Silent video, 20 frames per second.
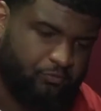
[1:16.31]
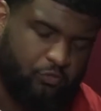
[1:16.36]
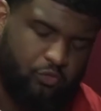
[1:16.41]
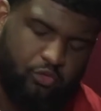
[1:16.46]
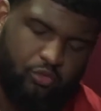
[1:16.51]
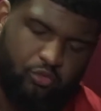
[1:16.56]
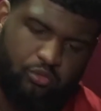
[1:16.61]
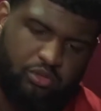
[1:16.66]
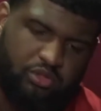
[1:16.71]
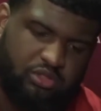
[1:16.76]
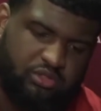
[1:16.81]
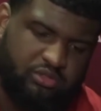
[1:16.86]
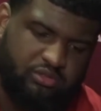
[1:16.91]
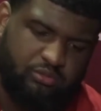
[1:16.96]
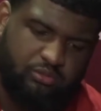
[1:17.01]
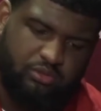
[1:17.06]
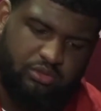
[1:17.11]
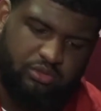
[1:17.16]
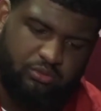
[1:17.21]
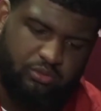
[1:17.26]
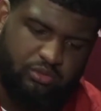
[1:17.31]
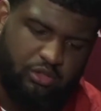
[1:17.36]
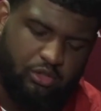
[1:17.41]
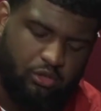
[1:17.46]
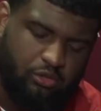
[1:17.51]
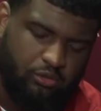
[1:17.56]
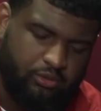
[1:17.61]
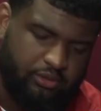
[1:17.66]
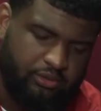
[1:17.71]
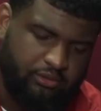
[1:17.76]
We
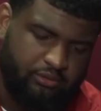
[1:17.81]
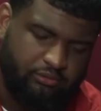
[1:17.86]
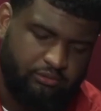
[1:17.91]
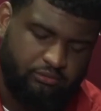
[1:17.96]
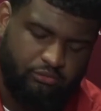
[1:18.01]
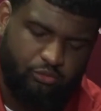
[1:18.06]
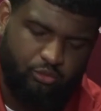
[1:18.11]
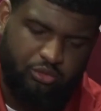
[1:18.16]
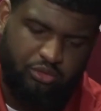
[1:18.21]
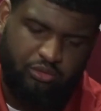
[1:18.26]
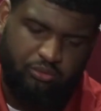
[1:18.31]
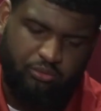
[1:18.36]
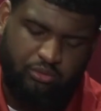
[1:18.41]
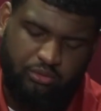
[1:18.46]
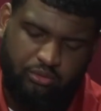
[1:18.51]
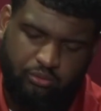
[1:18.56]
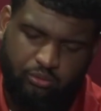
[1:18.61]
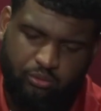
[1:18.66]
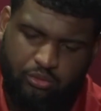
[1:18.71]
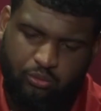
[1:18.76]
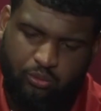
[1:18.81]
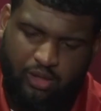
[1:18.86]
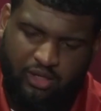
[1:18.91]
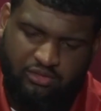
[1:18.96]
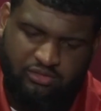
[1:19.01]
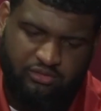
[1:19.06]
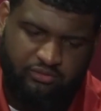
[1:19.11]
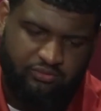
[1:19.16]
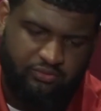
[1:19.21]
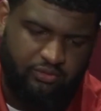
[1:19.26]
go in, we
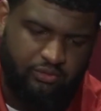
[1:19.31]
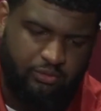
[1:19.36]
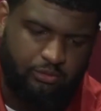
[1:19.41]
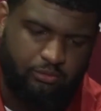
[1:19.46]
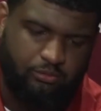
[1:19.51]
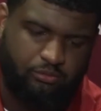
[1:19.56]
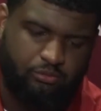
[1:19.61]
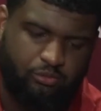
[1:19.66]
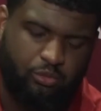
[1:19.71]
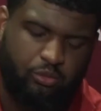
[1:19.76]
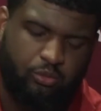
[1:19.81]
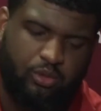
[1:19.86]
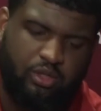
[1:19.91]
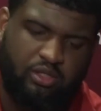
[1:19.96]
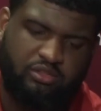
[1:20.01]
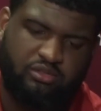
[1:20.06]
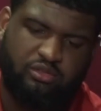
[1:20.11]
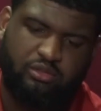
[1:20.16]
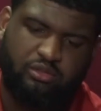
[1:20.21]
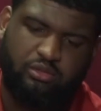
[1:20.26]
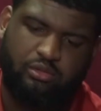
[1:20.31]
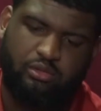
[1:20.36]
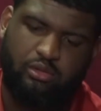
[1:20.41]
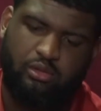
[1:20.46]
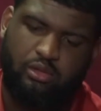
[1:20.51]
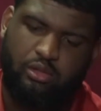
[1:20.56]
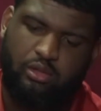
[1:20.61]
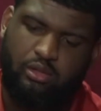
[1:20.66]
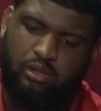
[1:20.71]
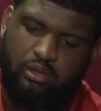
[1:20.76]
watch the film, we watch
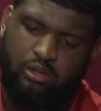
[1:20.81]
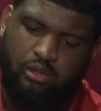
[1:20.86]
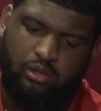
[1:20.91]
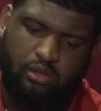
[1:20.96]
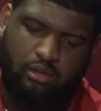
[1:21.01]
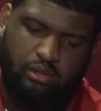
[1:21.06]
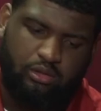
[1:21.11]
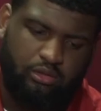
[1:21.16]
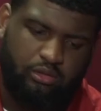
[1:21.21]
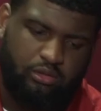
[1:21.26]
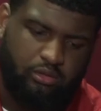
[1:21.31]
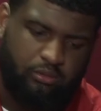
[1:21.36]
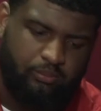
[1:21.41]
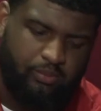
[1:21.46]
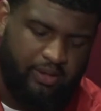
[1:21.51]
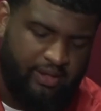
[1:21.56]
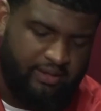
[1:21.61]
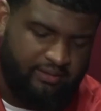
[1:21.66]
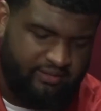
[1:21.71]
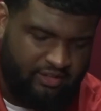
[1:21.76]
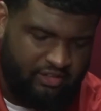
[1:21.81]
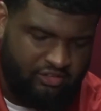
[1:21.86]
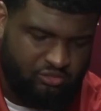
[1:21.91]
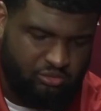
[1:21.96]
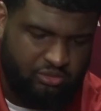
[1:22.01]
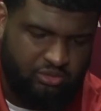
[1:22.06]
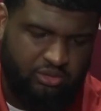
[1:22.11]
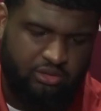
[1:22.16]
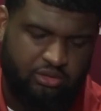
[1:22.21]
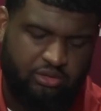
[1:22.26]
the bad things
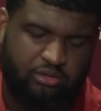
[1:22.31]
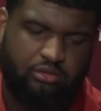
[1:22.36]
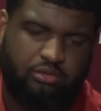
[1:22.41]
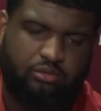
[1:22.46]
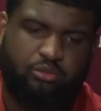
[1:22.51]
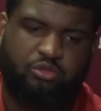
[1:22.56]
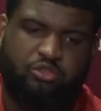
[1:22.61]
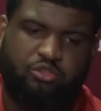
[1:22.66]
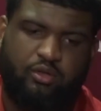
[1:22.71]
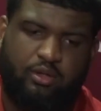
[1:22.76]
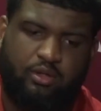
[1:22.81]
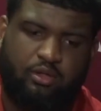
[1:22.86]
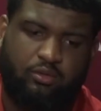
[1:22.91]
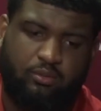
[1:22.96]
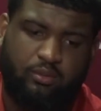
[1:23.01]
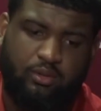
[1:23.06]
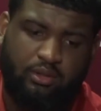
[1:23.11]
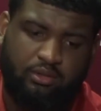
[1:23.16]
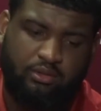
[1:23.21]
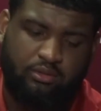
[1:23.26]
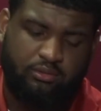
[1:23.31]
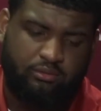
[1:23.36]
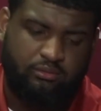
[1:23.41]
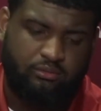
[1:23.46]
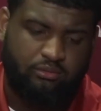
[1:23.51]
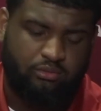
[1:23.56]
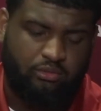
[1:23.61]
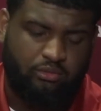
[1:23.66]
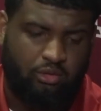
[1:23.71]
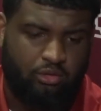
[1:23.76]
we did, we try to correct it.
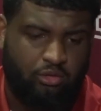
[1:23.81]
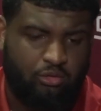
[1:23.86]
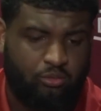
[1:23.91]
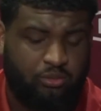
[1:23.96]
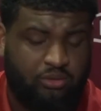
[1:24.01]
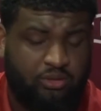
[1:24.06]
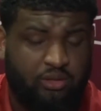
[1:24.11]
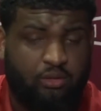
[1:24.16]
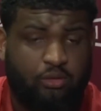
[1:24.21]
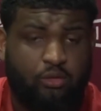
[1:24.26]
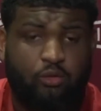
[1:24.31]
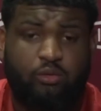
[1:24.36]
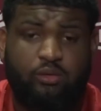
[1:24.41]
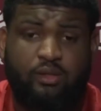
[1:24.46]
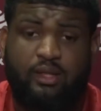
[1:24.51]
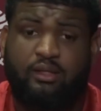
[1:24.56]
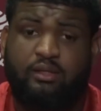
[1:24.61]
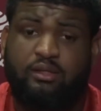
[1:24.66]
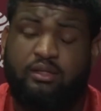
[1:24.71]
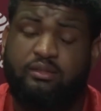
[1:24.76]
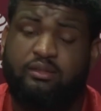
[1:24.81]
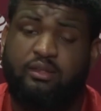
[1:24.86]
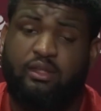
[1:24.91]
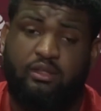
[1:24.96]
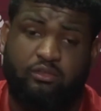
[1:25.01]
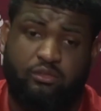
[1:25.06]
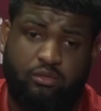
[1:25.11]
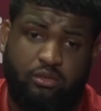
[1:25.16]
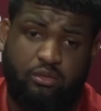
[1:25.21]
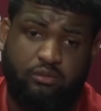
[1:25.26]
You know, we did a whole lot of good
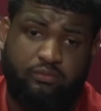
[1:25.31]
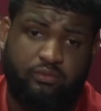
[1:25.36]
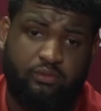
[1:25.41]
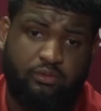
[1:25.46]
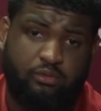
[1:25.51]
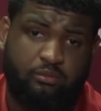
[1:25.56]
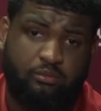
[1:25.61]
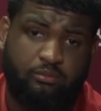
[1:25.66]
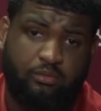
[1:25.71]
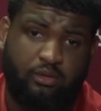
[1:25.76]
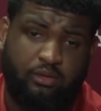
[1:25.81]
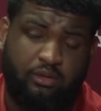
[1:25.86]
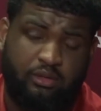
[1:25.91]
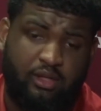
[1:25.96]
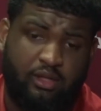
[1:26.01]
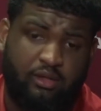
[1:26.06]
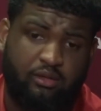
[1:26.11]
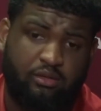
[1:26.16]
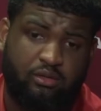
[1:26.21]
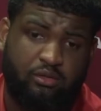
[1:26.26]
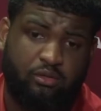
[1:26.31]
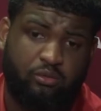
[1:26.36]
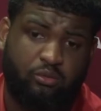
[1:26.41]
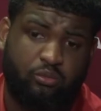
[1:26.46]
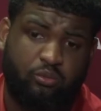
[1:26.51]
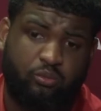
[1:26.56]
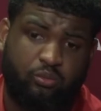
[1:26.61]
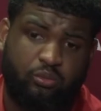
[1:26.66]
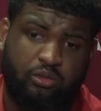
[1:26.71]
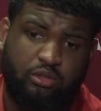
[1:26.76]
things on that film that
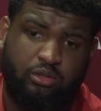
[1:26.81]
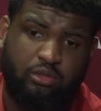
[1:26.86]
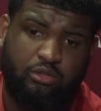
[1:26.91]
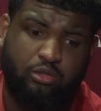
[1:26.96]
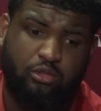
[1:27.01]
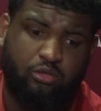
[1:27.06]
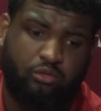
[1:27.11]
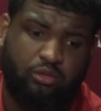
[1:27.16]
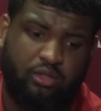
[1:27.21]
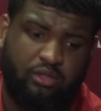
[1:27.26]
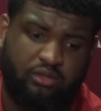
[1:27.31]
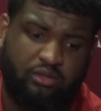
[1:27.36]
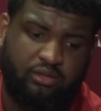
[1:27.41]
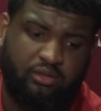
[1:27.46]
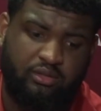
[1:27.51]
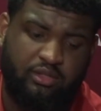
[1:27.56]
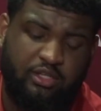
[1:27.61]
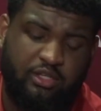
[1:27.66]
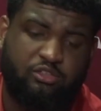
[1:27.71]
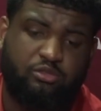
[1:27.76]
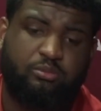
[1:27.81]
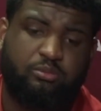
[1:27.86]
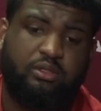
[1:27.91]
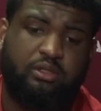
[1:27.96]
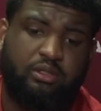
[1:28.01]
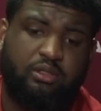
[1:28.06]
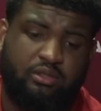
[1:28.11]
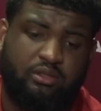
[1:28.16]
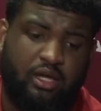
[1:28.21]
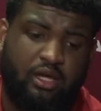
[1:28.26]
that need to be
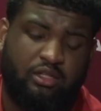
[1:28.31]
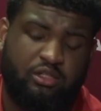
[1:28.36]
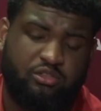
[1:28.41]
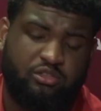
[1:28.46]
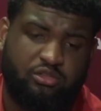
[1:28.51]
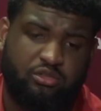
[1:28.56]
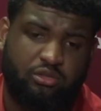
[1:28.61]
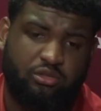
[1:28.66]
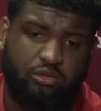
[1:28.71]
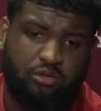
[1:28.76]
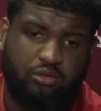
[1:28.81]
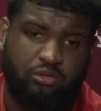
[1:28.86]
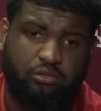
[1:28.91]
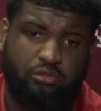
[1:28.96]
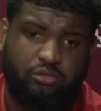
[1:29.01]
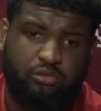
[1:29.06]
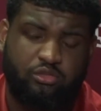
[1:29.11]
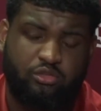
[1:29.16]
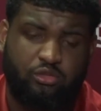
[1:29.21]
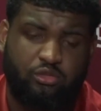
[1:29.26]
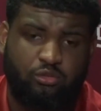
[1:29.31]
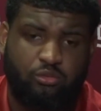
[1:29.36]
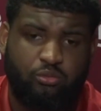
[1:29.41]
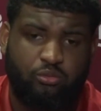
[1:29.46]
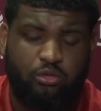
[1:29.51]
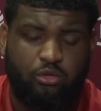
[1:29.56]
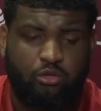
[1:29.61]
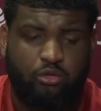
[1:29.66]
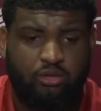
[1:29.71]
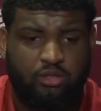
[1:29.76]
acknowledged, you know. So
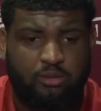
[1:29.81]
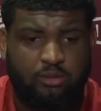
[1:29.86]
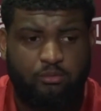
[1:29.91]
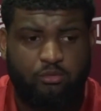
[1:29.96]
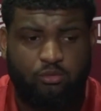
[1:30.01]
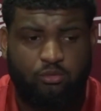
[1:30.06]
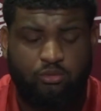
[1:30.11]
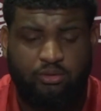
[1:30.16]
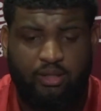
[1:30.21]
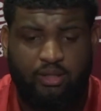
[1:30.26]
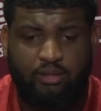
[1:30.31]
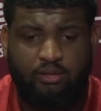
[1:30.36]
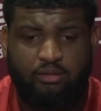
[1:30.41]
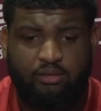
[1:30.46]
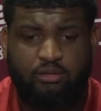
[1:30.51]
we're gonna keep doing that.